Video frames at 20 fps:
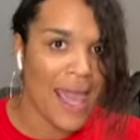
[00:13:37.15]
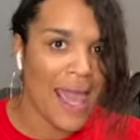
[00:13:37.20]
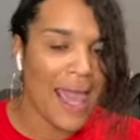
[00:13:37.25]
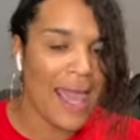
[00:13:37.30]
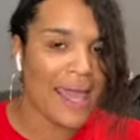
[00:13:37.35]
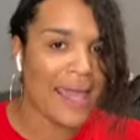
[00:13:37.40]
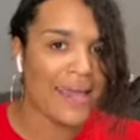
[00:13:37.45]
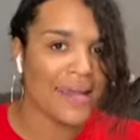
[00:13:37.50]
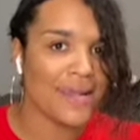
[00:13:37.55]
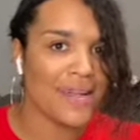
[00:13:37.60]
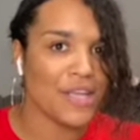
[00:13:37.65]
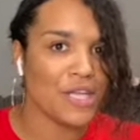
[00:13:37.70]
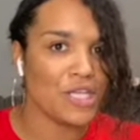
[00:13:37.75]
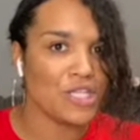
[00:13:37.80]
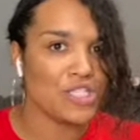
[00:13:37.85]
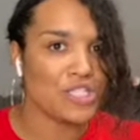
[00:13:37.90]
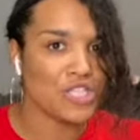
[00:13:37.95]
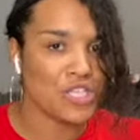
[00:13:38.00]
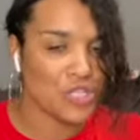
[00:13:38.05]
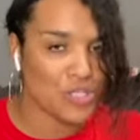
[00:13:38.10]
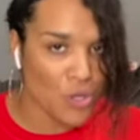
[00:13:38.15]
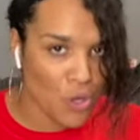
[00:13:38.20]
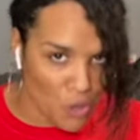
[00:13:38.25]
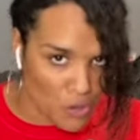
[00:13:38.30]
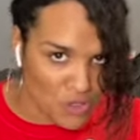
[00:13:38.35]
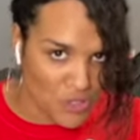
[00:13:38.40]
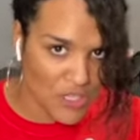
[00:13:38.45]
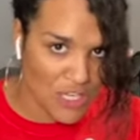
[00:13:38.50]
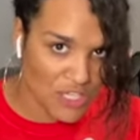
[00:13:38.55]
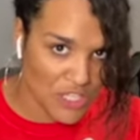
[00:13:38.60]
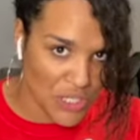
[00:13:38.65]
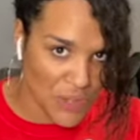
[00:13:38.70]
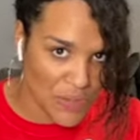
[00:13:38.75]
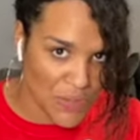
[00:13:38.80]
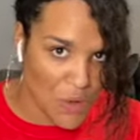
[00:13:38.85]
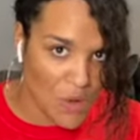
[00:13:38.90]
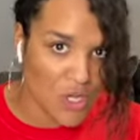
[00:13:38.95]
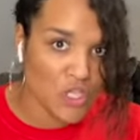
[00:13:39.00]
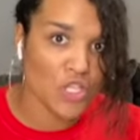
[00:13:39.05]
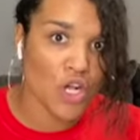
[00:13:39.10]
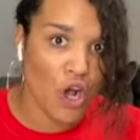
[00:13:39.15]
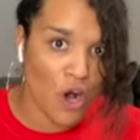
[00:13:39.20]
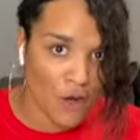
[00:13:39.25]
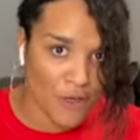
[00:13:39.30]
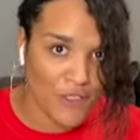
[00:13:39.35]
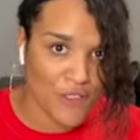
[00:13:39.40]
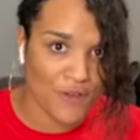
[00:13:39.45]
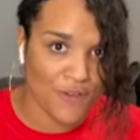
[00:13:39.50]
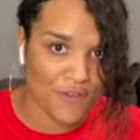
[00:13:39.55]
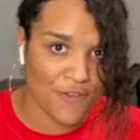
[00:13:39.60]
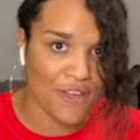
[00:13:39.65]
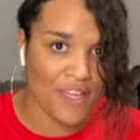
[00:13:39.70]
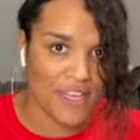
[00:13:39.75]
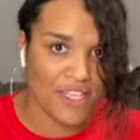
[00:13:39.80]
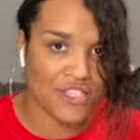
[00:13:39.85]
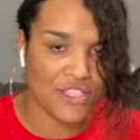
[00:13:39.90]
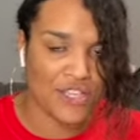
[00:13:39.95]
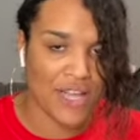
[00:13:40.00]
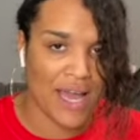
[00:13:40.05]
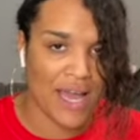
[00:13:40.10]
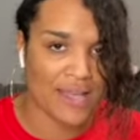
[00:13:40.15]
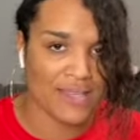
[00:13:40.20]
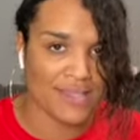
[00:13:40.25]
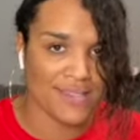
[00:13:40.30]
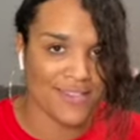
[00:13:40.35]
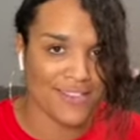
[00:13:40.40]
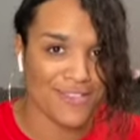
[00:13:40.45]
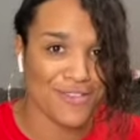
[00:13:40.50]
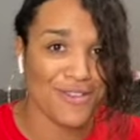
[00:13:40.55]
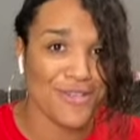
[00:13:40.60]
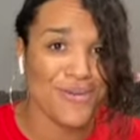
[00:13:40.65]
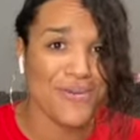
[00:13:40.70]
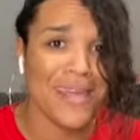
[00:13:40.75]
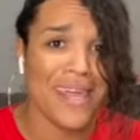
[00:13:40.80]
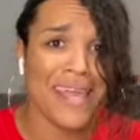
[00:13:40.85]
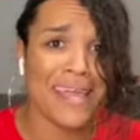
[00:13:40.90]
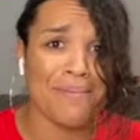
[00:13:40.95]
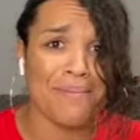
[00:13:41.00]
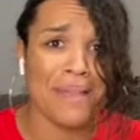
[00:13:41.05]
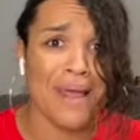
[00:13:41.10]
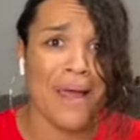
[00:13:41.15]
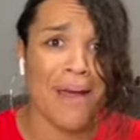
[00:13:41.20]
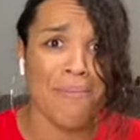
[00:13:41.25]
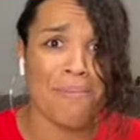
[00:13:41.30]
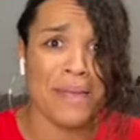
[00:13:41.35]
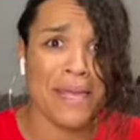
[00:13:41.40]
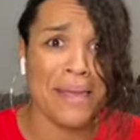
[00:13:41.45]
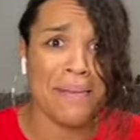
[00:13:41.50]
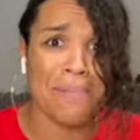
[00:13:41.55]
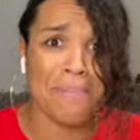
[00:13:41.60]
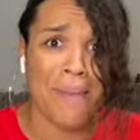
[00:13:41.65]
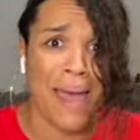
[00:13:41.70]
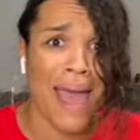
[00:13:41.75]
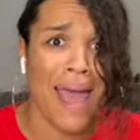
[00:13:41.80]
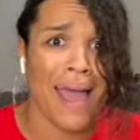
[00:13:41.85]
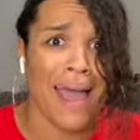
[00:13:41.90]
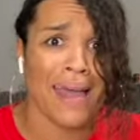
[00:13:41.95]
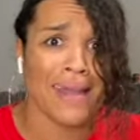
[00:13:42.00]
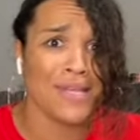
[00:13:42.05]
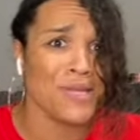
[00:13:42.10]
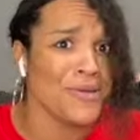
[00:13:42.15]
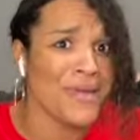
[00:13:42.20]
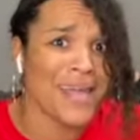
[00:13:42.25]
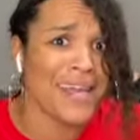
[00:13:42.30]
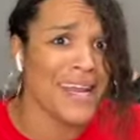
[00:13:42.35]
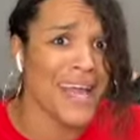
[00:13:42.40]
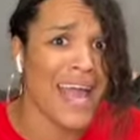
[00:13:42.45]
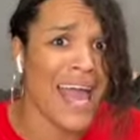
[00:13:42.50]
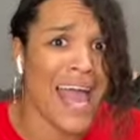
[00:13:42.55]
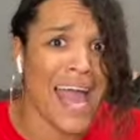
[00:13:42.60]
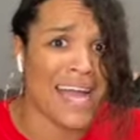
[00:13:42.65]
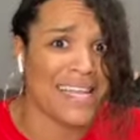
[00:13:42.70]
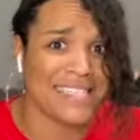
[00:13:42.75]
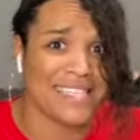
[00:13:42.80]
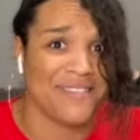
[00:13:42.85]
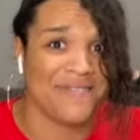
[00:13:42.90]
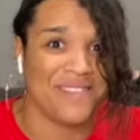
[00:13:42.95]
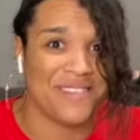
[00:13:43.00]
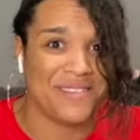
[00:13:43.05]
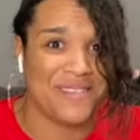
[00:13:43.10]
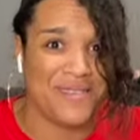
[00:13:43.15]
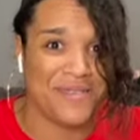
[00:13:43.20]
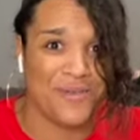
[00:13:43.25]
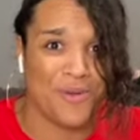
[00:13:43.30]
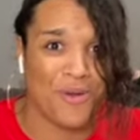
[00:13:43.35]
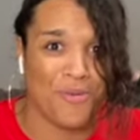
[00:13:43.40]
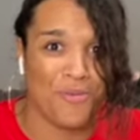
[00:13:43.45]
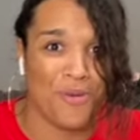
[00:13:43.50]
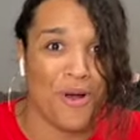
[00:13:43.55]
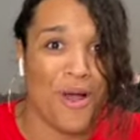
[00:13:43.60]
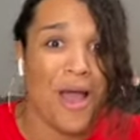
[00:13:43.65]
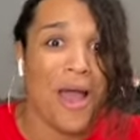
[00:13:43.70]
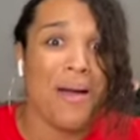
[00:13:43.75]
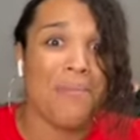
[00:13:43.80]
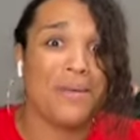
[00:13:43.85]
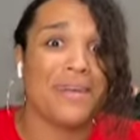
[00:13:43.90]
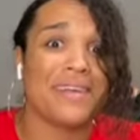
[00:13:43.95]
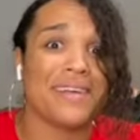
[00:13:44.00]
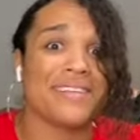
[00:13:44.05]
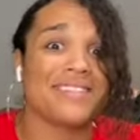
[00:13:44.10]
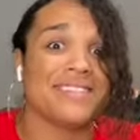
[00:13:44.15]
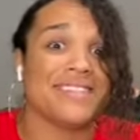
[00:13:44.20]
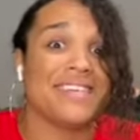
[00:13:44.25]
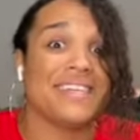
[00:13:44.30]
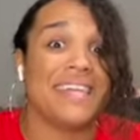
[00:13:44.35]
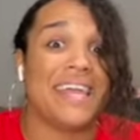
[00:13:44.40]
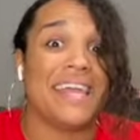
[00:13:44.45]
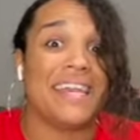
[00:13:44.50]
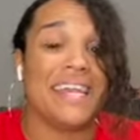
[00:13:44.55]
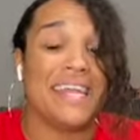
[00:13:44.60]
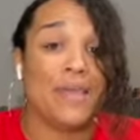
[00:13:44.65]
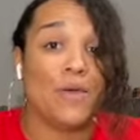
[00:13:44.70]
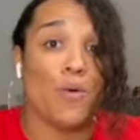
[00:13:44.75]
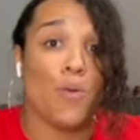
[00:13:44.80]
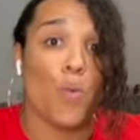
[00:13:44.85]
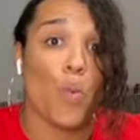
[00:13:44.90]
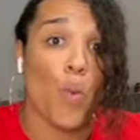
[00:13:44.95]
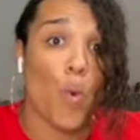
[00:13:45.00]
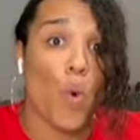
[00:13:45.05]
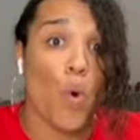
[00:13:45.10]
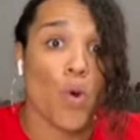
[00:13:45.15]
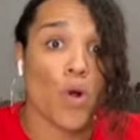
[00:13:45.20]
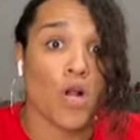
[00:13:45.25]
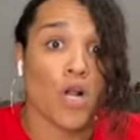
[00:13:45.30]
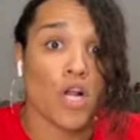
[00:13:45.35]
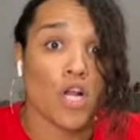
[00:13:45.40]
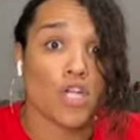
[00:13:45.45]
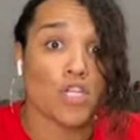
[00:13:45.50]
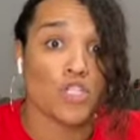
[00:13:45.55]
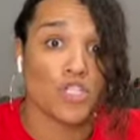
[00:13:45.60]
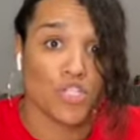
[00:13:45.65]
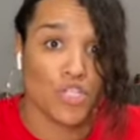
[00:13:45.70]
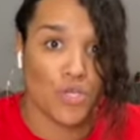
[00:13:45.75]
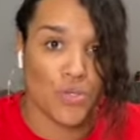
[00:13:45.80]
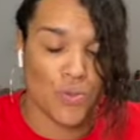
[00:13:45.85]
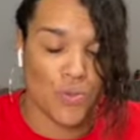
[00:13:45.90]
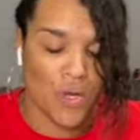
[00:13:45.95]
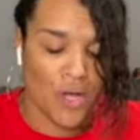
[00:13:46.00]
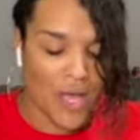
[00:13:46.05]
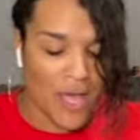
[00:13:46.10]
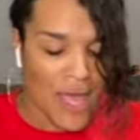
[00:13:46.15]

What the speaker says: And she told you that she was going to charge you for each task. So you can't not be mad. You cannot ask if this is normal because the nanny warned you.